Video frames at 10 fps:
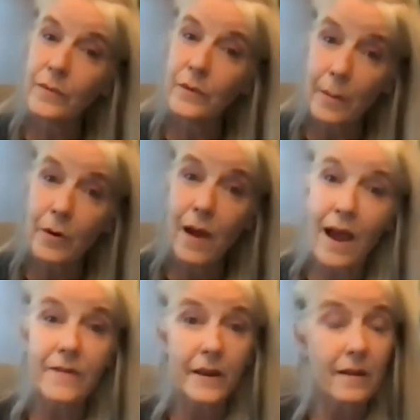
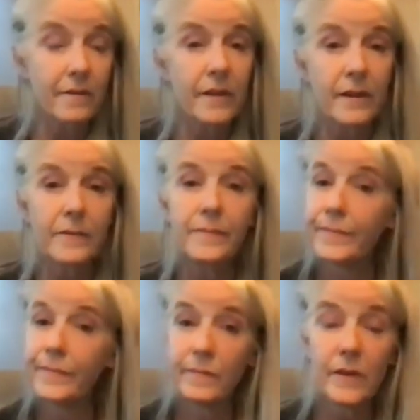demographic of the,
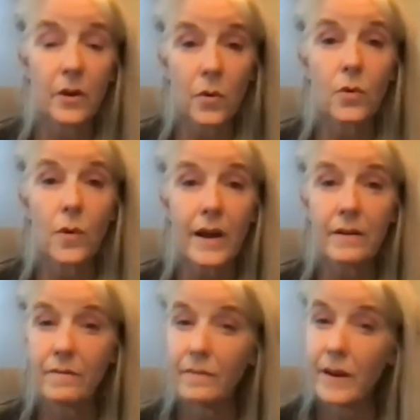you know, quite
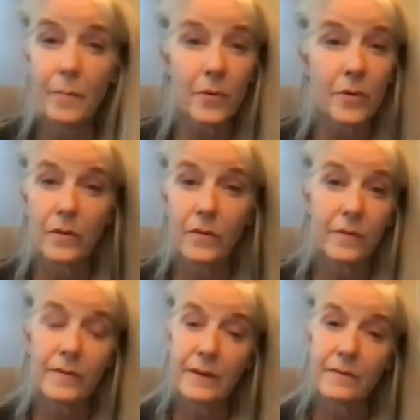a number of
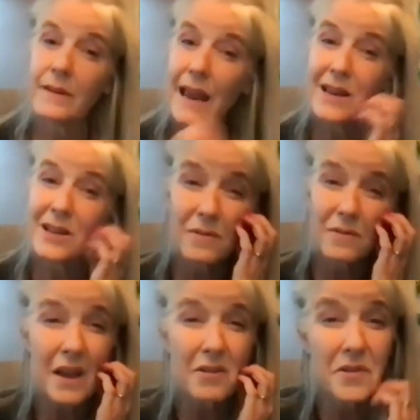tens of
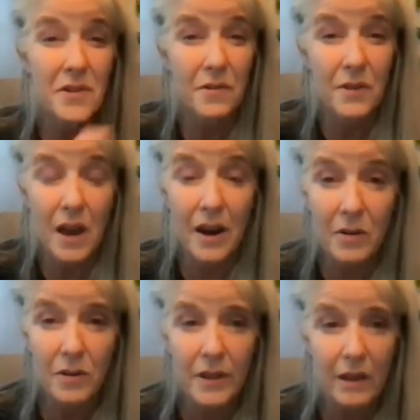thousands, if not
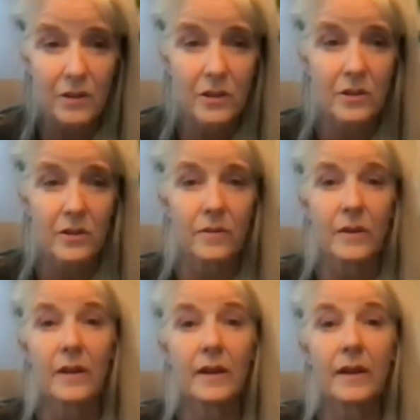hundred thousands, of
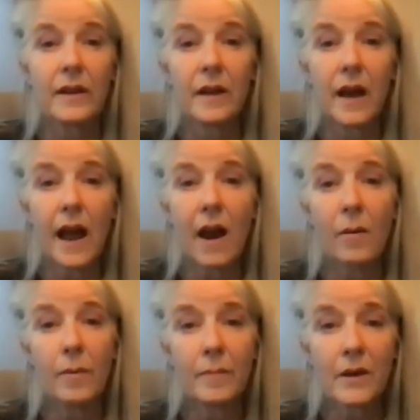
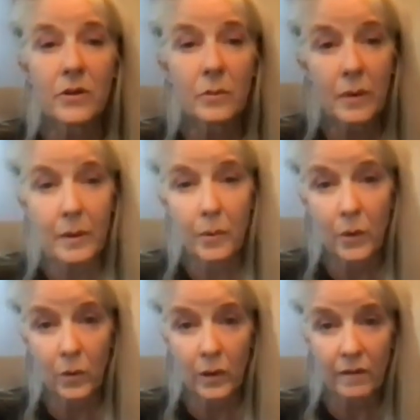Arab and Muslim people
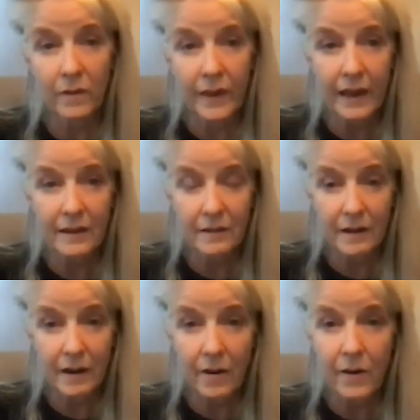who live in that
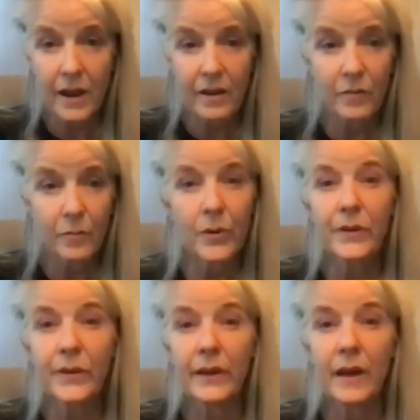area of
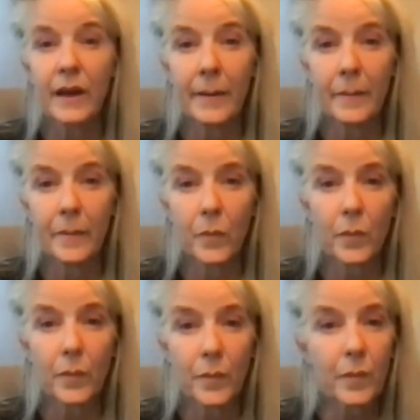Brooklyn,
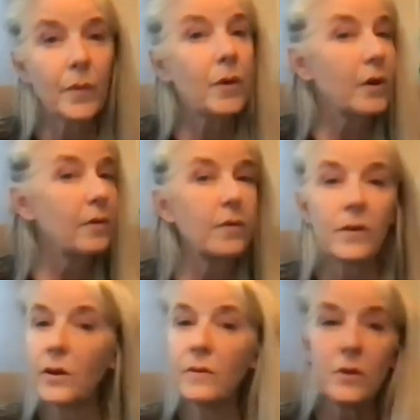could
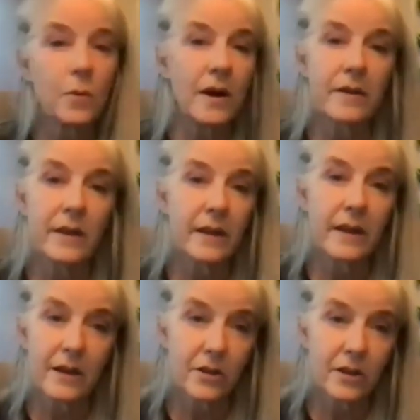have swung the
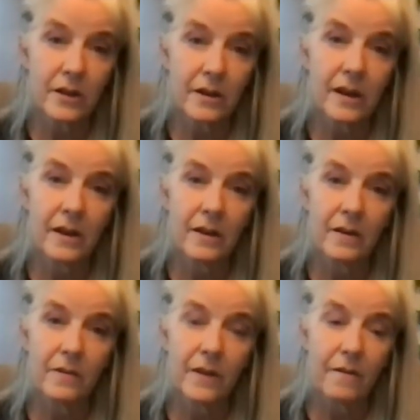election
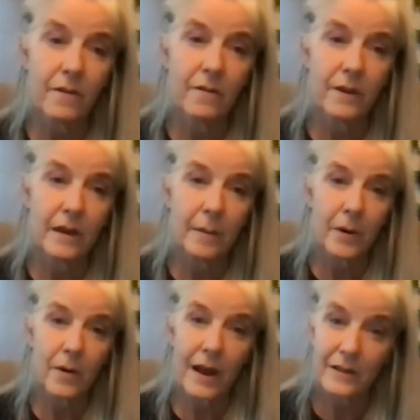in favor of the
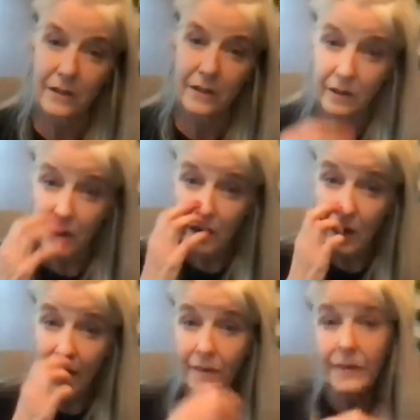Democrats. And